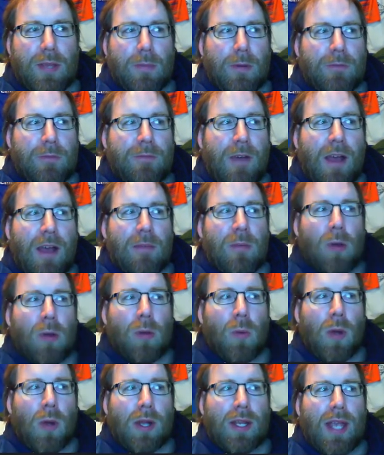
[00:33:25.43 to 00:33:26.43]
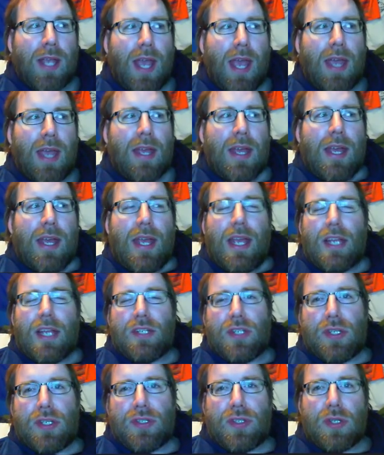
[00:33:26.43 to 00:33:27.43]
but five point one K is
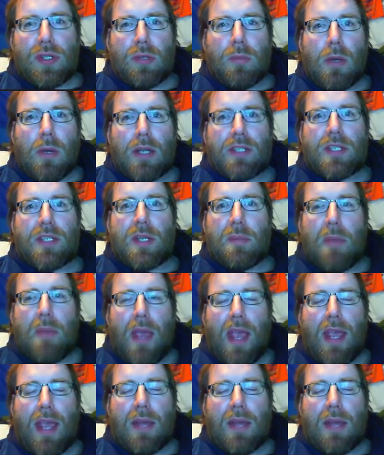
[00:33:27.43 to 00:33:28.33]
just too much to pay,